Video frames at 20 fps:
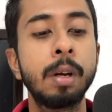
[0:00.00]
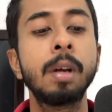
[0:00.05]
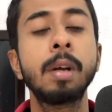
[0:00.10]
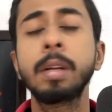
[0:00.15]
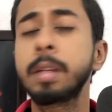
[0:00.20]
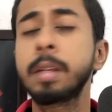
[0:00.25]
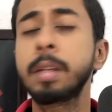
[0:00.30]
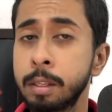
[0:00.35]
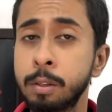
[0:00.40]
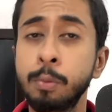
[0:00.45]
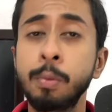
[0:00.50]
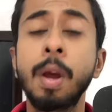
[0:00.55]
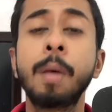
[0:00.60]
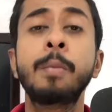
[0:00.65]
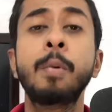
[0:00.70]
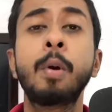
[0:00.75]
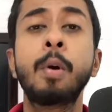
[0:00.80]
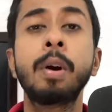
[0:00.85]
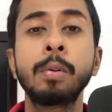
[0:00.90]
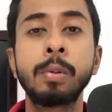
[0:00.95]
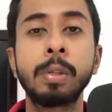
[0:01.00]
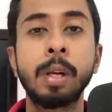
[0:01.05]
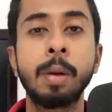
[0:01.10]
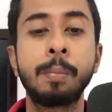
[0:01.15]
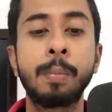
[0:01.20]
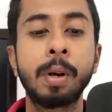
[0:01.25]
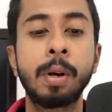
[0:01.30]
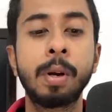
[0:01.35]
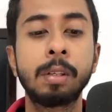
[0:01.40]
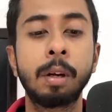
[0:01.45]
Yes, we have not used
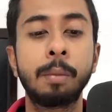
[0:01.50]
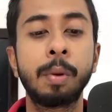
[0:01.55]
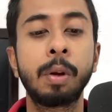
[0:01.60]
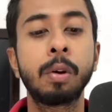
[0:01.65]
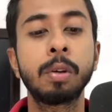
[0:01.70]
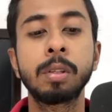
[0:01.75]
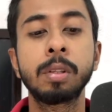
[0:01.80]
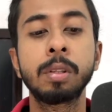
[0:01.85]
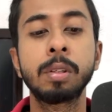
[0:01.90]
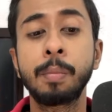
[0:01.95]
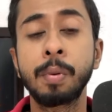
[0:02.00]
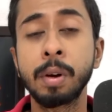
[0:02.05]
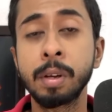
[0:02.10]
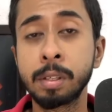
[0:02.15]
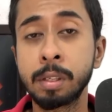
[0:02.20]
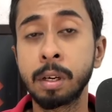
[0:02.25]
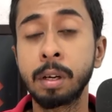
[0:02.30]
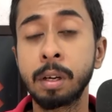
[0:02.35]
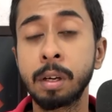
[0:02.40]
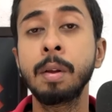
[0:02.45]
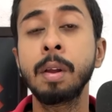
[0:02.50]
temperature because temperature